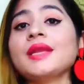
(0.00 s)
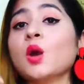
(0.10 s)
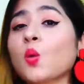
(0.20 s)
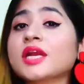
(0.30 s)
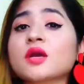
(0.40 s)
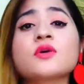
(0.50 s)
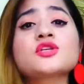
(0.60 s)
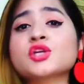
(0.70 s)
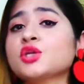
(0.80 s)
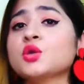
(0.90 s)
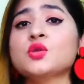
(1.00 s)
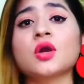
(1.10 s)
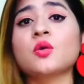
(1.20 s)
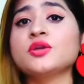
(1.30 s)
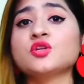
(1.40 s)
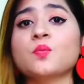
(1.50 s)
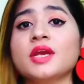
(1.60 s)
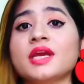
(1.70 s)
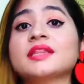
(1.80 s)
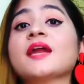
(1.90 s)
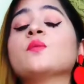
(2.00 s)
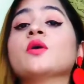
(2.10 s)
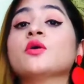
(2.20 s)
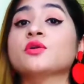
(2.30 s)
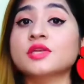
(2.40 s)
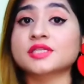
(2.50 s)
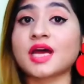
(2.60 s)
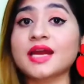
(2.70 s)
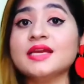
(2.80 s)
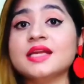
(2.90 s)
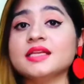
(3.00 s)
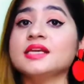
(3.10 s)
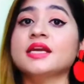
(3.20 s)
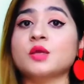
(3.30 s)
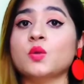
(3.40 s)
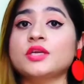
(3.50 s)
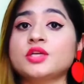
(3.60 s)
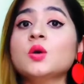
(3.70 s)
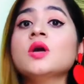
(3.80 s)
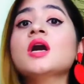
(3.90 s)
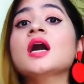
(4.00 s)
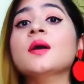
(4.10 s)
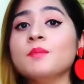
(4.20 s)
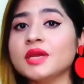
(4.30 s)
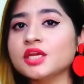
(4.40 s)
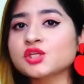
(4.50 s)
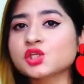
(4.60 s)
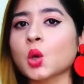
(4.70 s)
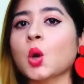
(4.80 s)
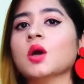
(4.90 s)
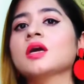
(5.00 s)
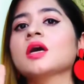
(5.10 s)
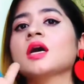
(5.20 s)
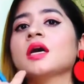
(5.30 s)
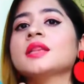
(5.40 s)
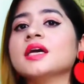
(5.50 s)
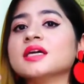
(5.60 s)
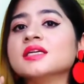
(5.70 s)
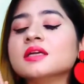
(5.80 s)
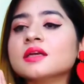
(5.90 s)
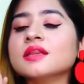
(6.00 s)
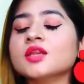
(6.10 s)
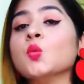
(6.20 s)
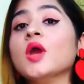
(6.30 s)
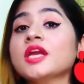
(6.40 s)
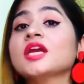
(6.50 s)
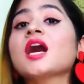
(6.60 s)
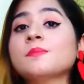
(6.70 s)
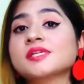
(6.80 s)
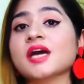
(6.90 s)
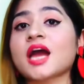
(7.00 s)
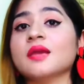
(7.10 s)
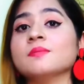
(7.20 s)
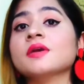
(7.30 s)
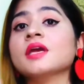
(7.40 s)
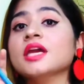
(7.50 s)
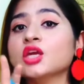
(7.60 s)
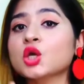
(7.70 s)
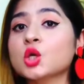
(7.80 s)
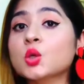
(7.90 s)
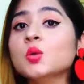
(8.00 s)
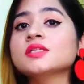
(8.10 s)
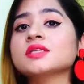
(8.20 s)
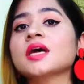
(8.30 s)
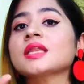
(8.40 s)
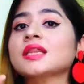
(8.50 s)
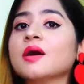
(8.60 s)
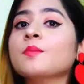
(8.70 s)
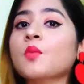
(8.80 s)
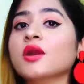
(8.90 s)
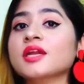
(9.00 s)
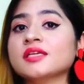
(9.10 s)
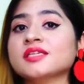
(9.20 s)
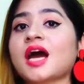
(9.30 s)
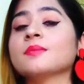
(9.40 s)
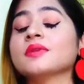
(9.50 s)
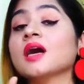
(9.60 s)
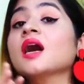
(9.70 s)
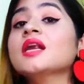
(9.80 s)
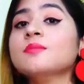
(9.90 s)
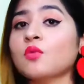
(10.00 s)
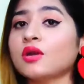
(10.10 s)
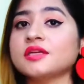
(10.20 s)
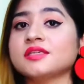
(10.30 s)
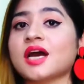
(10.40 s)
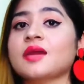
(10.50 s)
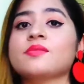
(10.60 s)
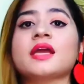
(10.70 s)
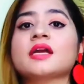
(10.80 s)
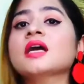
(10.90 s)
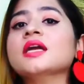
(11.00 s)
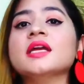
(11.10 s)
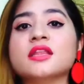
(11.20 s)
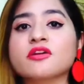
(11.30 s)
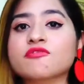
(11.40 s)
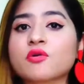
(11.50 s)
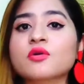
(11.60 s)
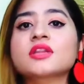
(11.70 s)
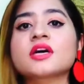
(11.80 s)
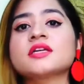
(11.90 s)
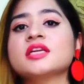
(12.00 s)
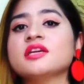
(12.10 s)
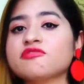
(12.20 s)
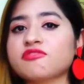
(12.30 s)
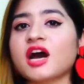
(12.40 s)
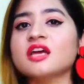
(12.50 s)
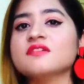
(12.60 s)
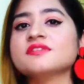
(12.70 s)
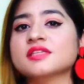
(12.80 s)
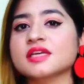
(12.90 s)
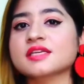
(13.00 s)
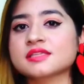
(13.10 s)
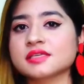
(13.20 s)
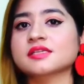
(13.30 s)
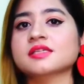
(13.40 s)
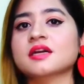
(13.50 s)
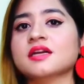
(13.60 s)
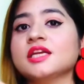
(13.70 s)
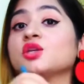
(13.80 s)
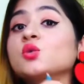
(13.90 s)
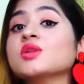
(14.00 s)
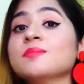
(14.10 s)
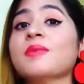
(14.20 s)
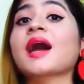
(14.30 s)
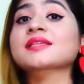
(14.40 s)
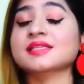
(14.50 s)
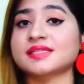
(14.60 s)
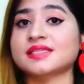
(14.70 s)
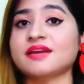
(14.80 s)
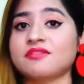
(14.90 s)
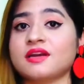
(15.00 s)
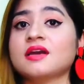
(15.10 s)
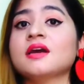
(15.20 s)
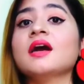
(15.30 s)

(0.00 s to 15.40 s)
whatever schedule you are going to make, that we are going to decide in the later video, make sure the waking up time includes the morning time, the early morning time, like either 4:30, 5, 6, 6:30 to the max 7,